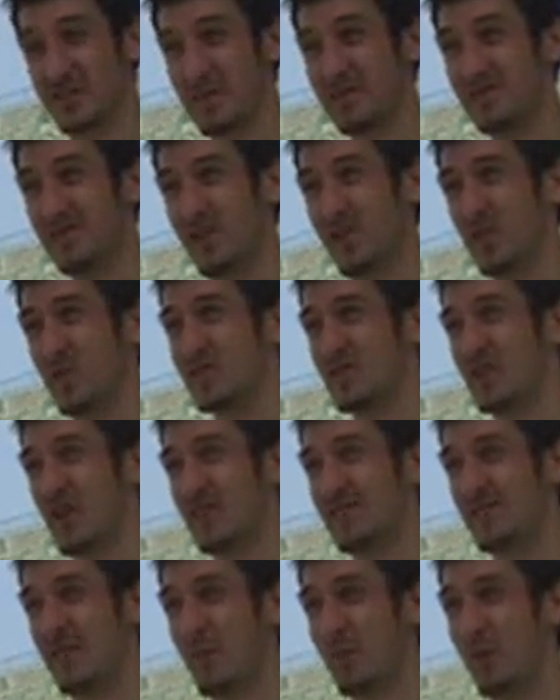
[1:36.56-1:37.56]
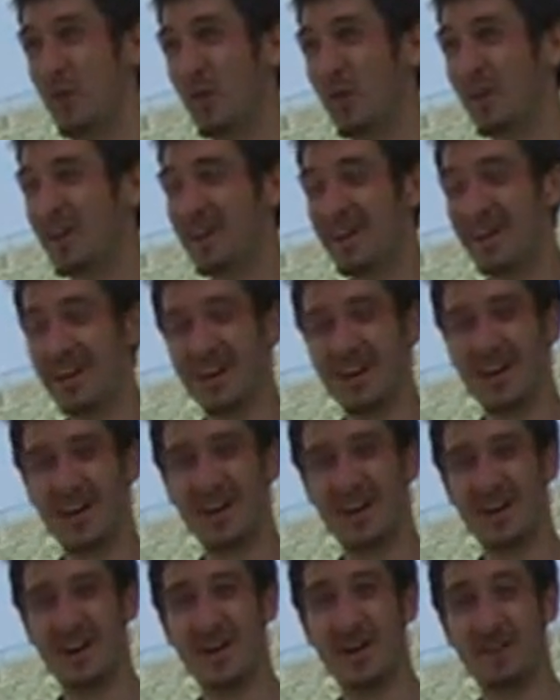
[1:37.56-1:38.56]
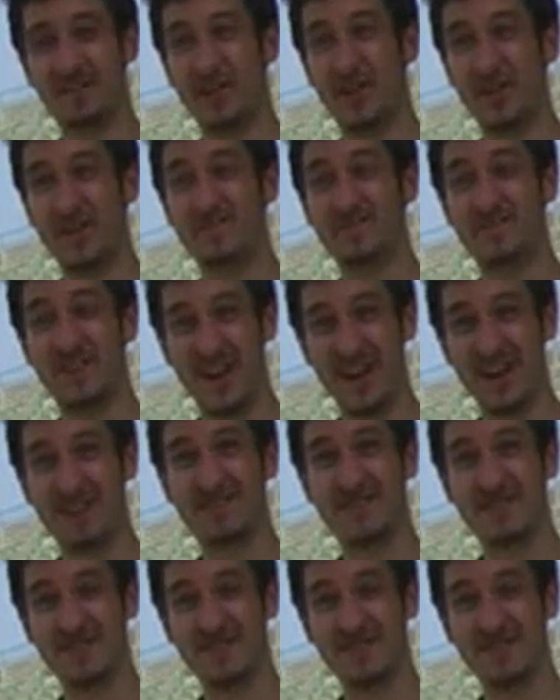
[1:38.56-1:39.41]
been following Thai football. I find it very,